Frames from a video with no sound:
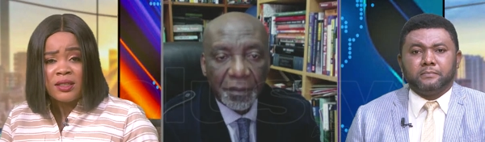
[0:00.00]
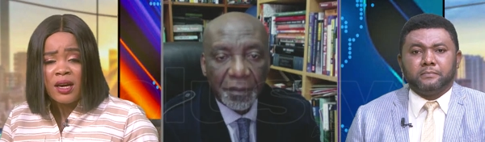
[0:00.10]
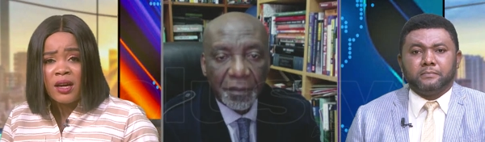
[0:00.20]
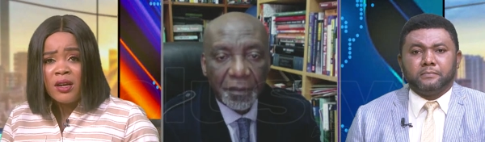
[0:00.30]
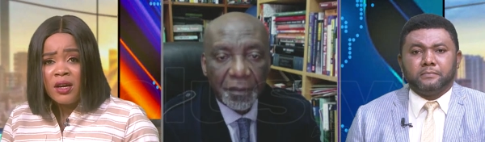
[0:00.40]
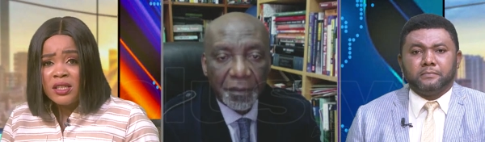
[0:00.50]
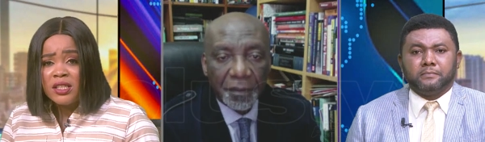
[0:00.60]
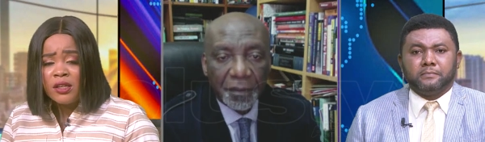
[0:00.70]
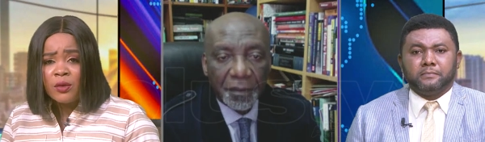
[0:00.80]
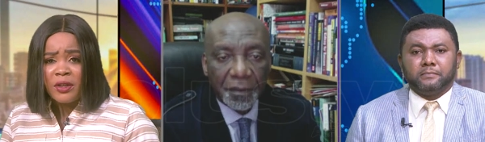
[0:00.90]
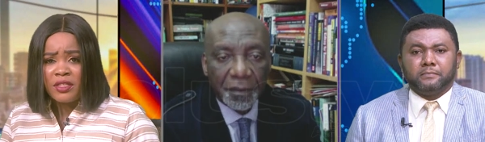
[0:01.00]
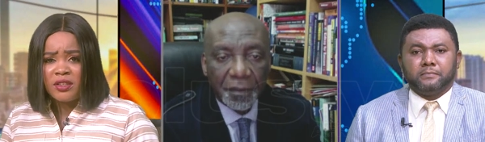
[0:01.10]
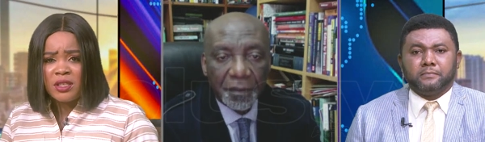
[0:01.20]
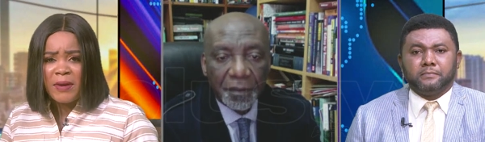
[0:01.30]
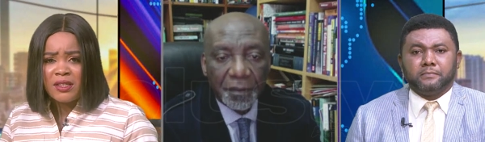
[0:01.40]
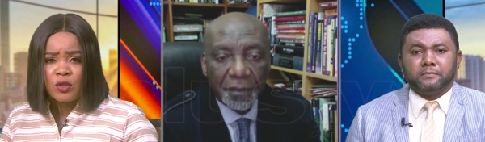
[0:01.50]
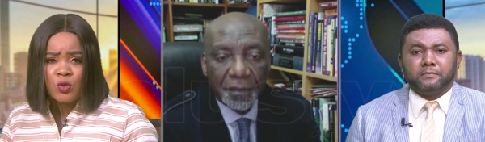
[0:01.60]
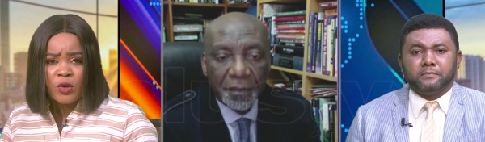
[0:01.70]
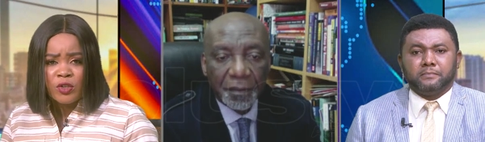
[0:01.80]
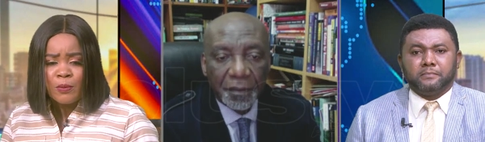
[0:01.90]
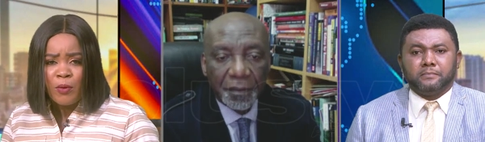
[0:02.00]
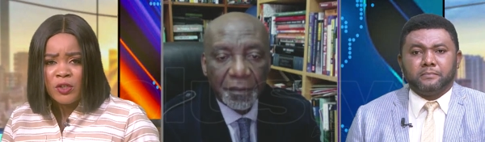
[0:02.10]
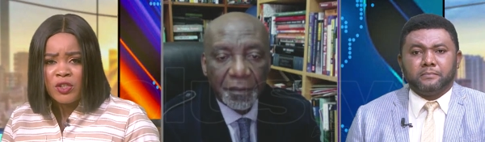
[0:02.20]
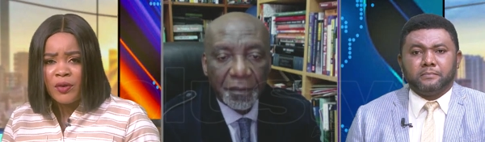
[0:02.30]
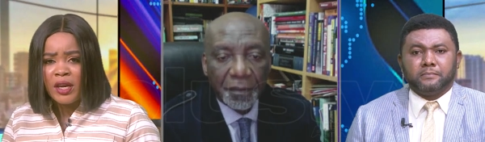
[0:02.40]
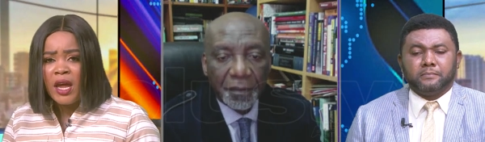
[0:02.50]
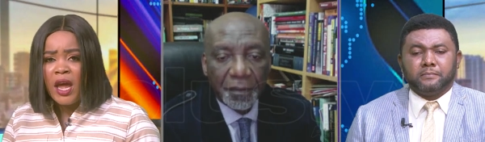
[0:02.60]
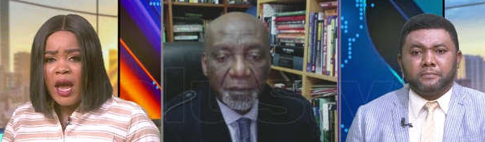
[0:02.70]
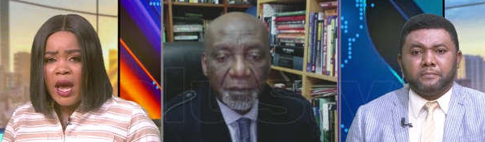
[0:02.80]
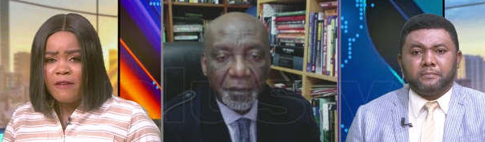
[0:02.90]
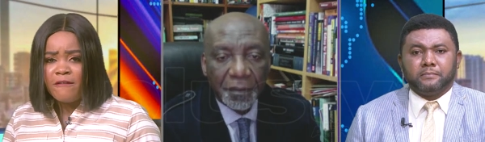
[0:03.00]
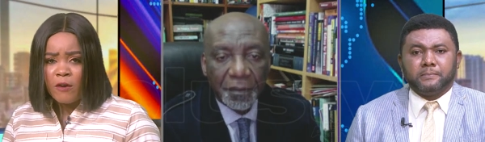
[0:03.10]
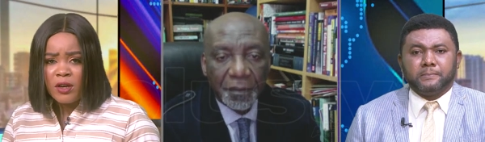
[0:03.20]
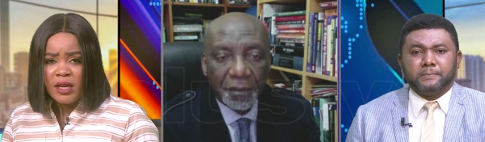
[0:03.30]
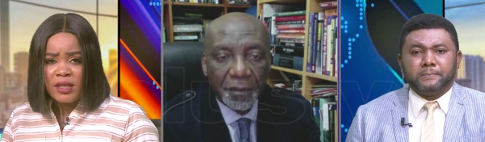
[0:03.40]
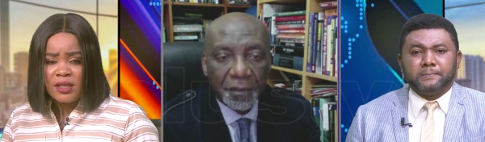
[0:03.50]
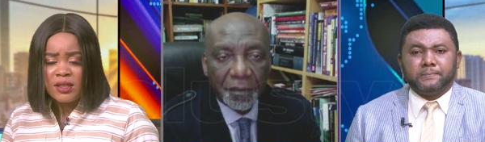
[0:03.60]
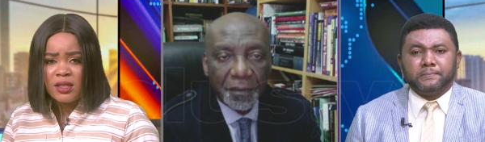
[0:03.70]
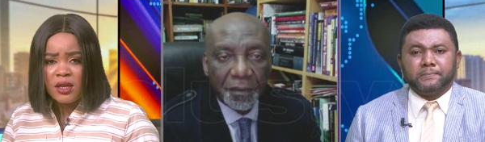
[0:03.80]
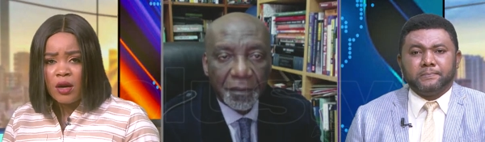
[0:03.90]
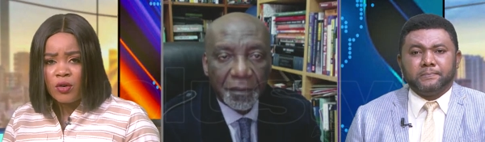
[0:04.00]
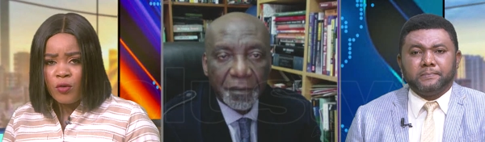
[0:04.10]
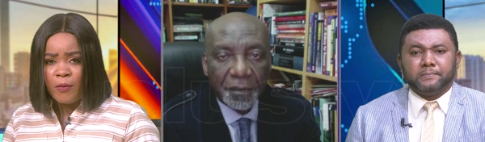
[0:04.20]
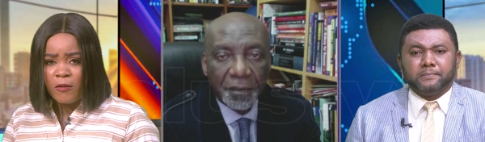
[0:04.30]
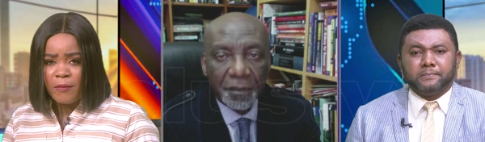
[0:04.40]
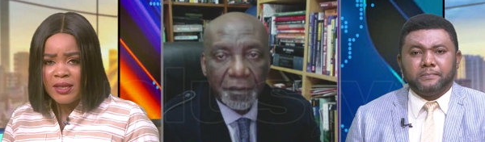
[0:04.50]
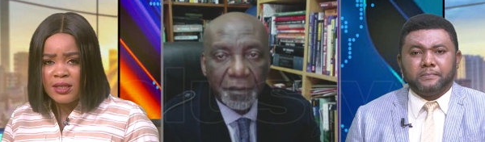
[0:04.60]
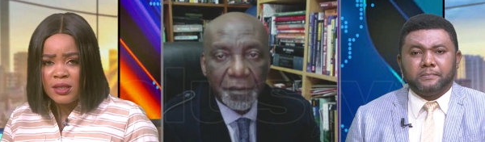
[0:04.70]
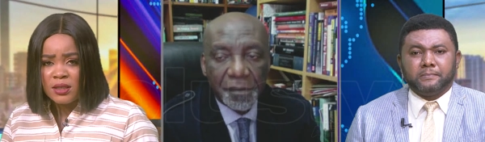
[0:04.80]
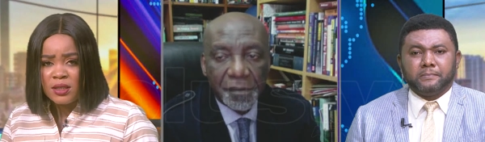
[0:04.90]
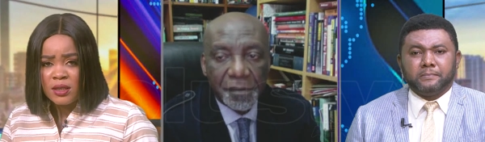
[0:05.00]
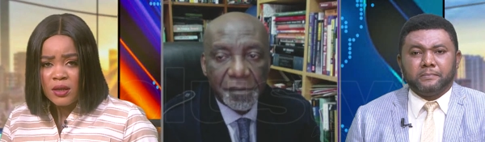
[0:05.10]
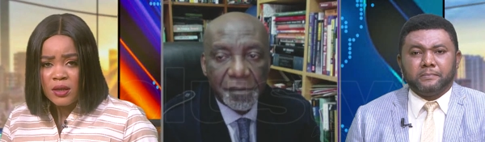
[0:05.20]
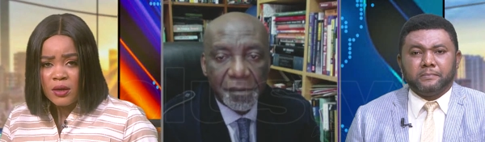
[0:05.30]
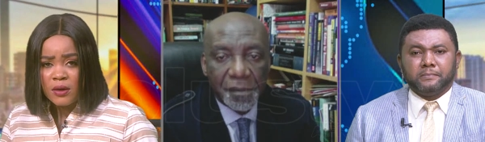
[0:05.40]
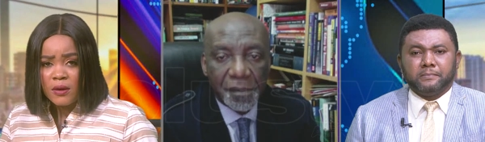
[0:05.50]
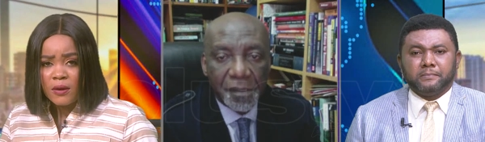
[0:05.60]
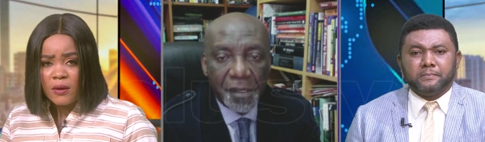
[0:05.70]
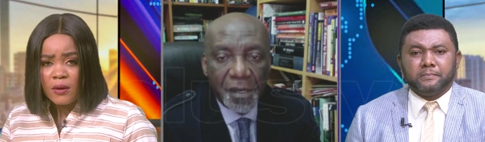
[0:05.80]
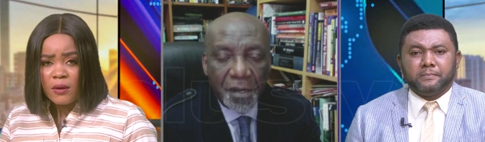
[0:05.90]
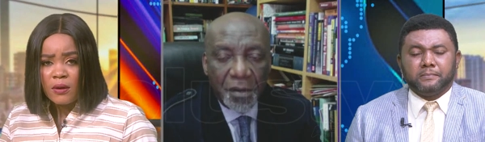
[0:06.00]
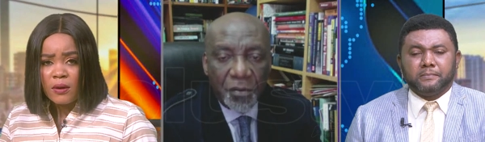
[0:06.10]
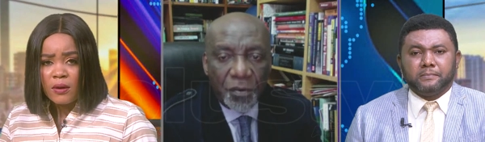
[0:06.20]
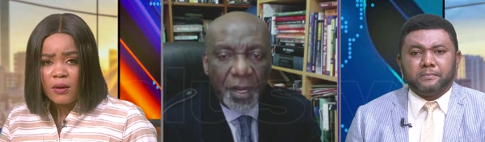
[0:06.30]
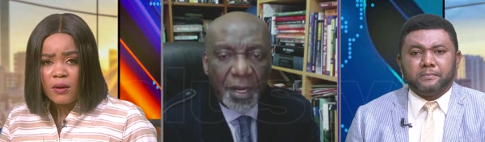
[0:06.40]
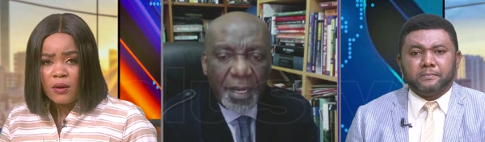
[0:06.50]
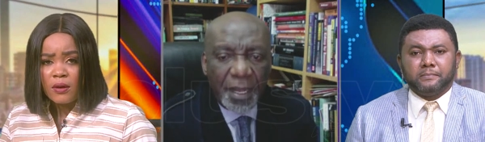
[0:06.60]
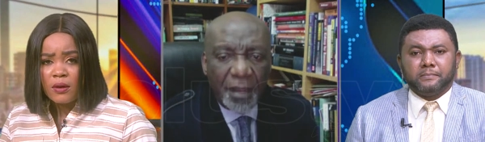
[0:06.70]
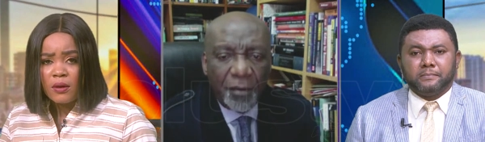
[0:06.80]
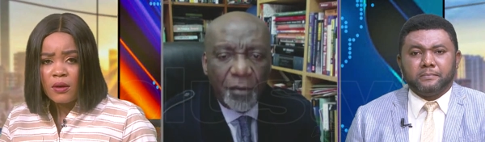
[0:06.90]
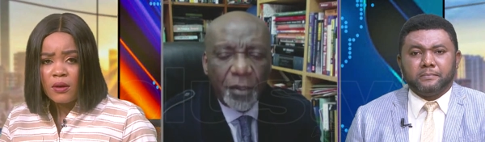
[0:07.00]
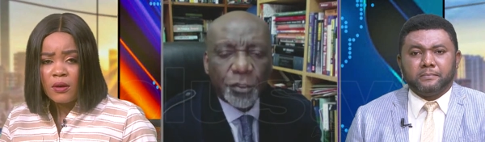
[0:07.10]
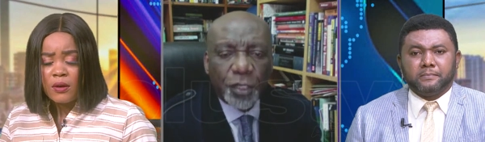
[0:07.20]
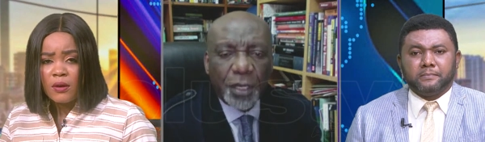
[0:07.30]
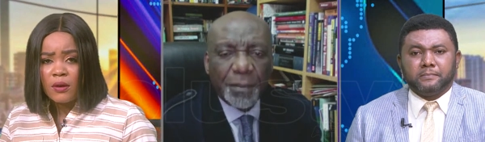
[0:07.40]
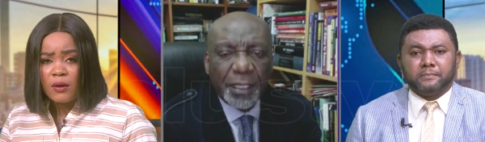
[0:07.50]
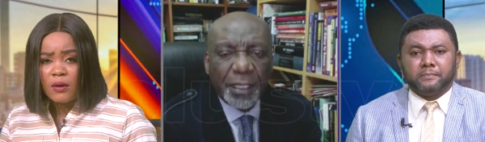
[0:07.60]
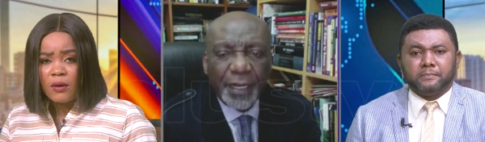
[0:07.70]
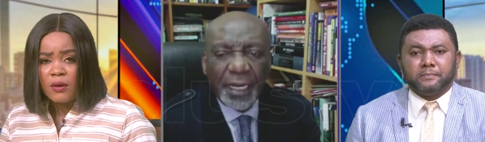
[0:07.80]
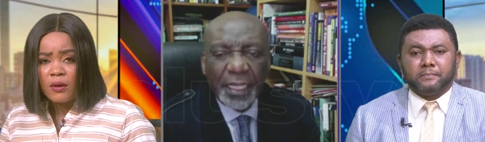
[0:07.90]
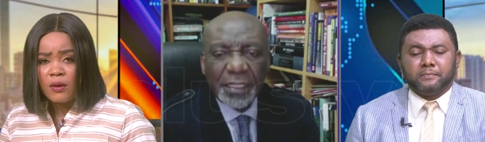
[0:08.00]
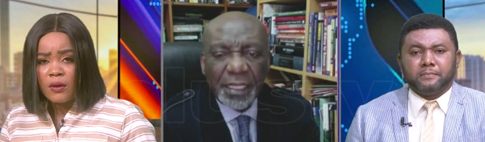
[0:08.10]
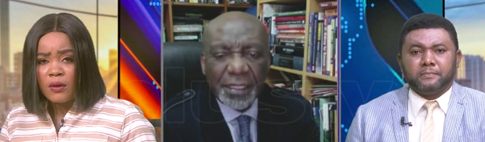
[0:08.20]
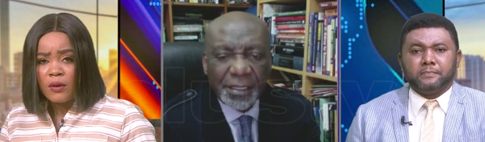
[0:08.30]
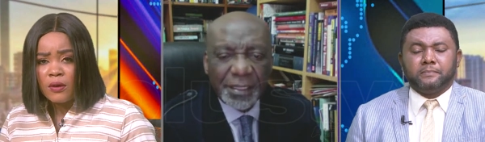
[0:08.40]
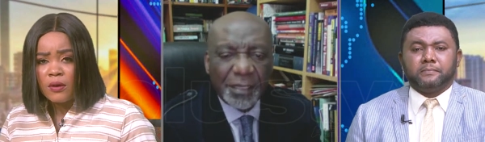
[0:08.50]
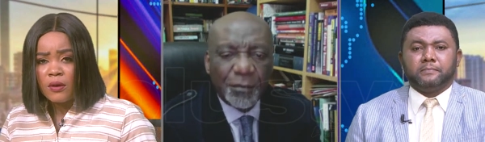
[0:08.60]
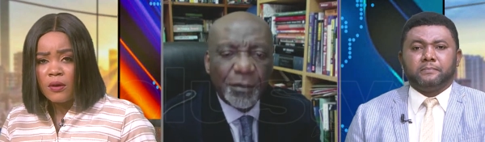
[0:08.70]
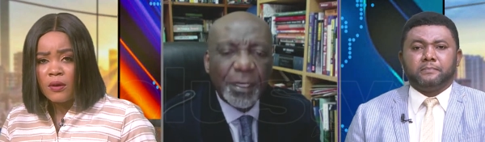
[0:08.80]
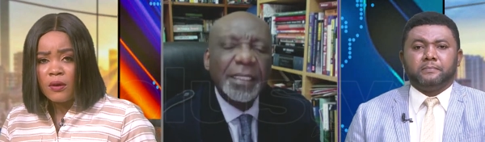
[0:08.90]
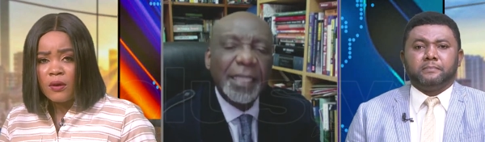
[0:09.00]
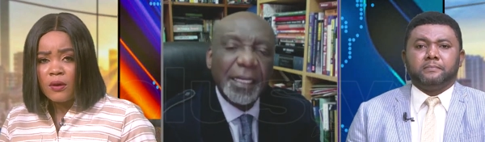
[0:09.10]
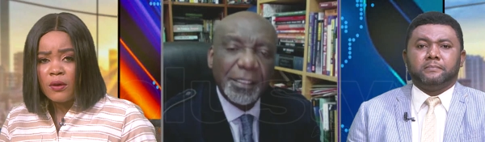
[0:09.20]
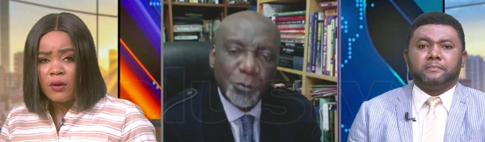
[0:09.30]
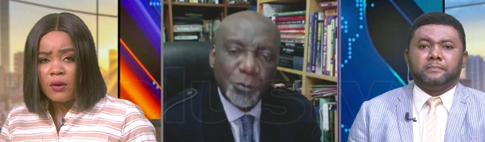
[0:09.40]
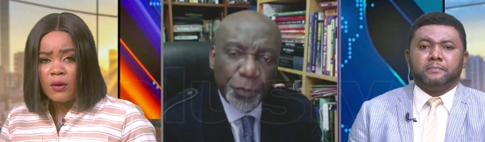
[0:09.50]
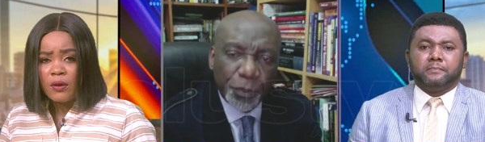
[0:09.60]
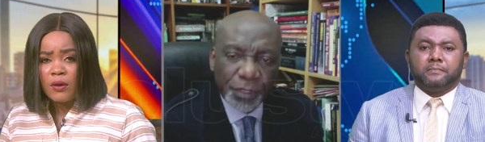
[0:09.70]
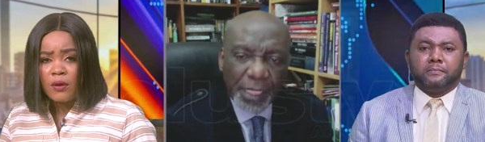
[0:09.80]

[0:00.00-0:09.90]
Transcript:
Speaker 1: uh, deal with these persons who are sponsoring and funding this uh, group of persons.
Speaker 2: Well, uh, when you talk about the financial system, whether it has loopholes, I